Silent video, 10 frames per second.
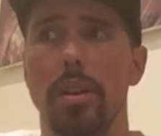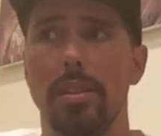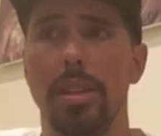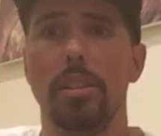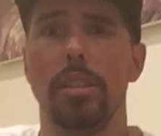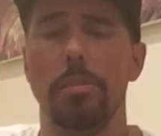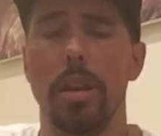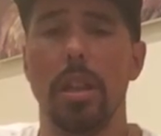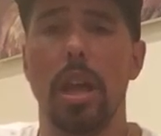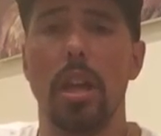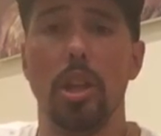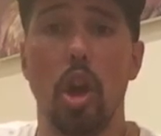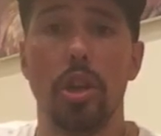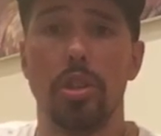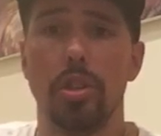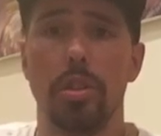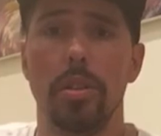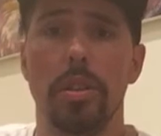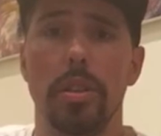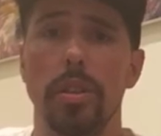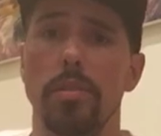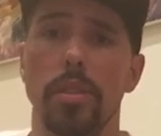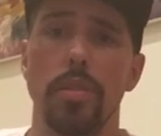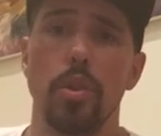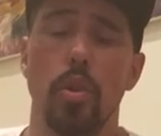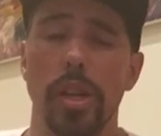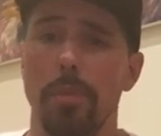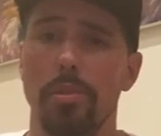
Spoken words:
tend to be a lot larger, even going up